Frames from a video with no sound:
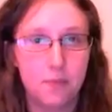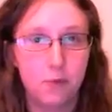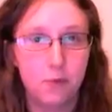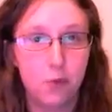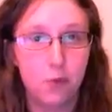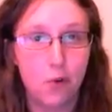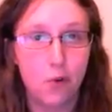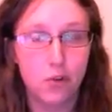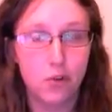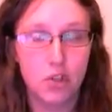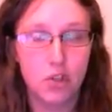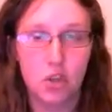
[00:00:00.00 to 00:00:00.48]

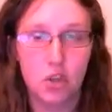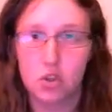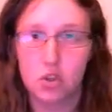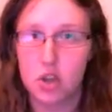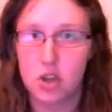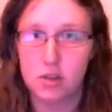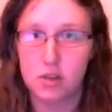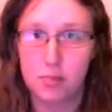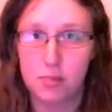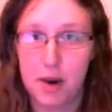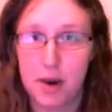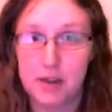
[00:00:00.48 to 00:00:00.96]
forces
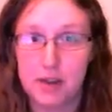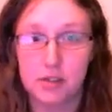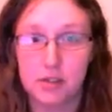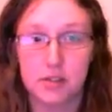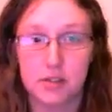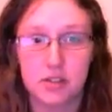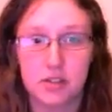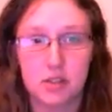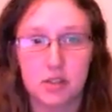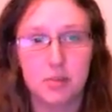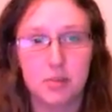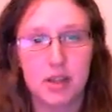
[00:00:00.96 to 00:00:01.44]
those
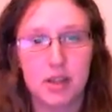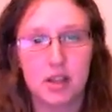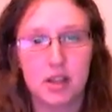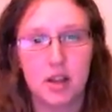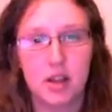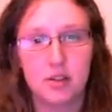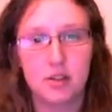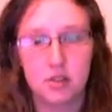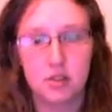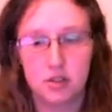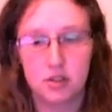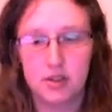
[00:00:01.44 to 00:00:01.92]
protons to be
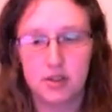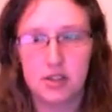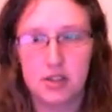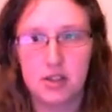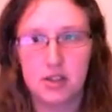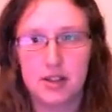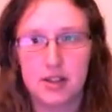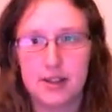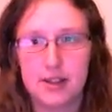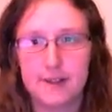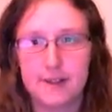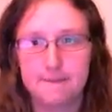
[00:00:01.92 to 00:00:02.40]
close to
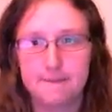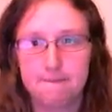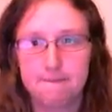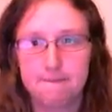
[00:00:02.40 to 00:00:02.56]
each other.